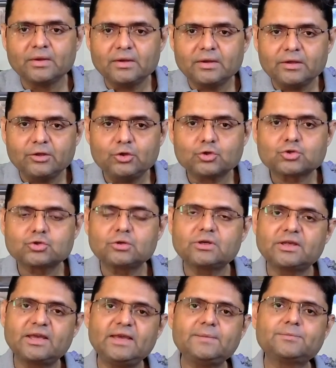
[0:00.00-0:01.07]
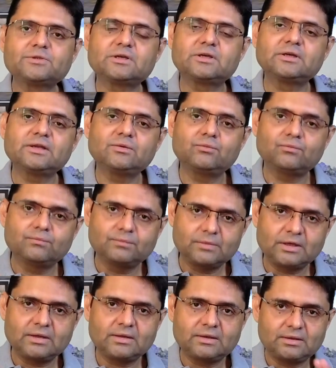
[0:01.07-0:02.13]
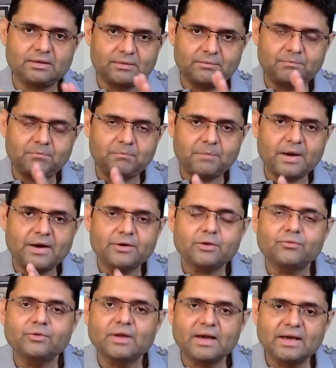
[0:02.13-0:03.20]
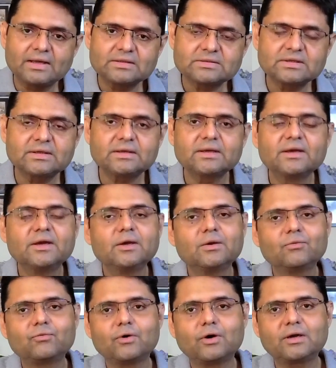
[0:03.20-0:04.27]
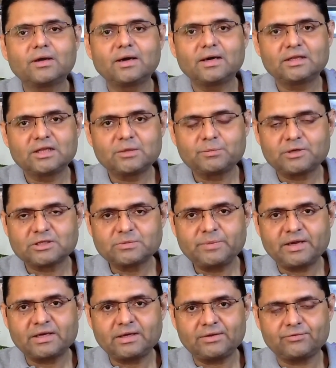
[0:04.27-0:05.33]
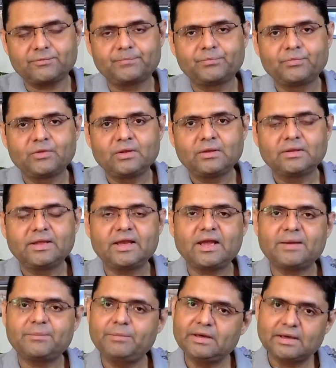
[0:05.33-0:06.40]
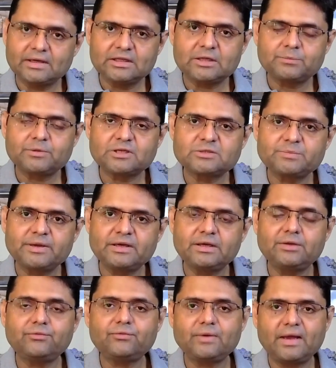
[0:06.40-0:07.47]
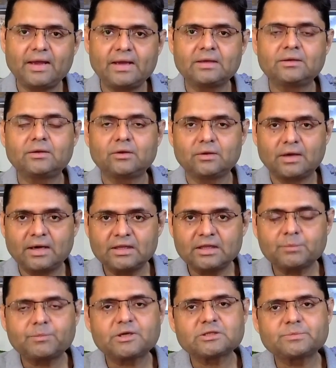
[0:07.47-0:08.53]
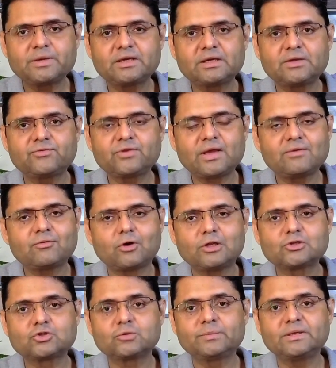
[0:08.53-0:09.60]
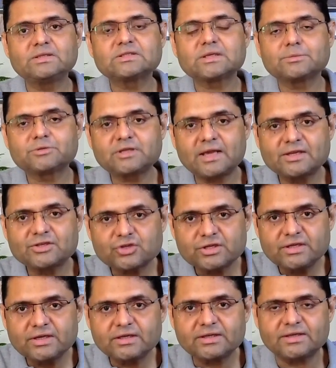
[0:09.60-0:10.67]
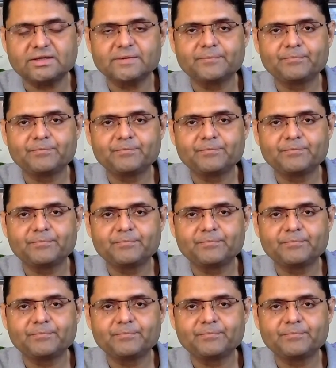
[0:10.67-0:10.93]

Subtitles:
you should keep certain part of the answer for other perspective. There have been other perspectives, and other perspectives have also been substantiated.